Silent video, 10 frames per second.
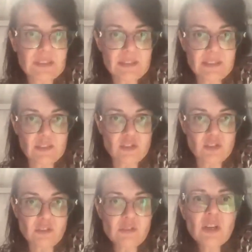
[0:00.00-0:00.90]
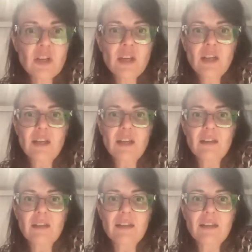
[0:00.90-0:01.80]
decision,
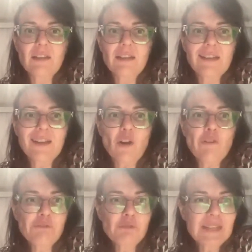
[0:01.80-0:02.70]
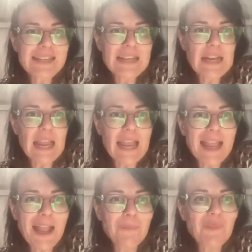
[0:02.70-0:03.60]
offering
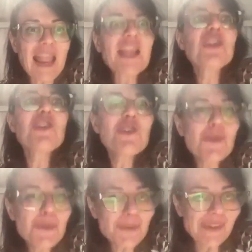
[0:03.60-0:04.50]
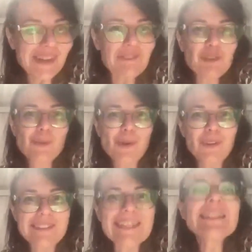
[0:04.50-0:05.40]
a new, if you
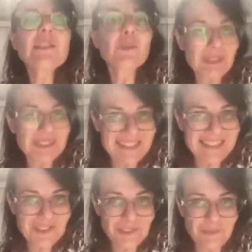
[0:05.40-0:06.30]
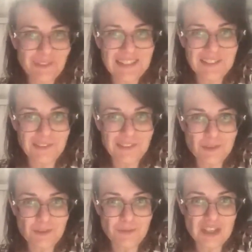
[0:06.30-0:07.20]
want, interpretation of the interest of